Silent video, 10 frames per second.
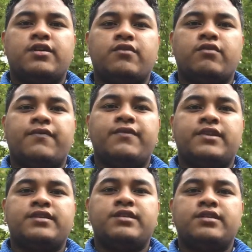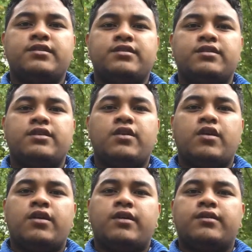you are facing
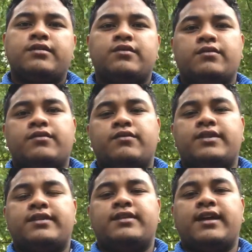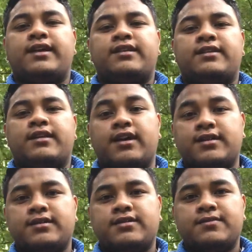with the
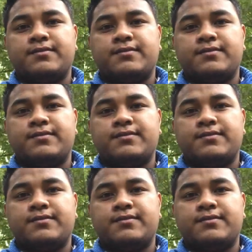task,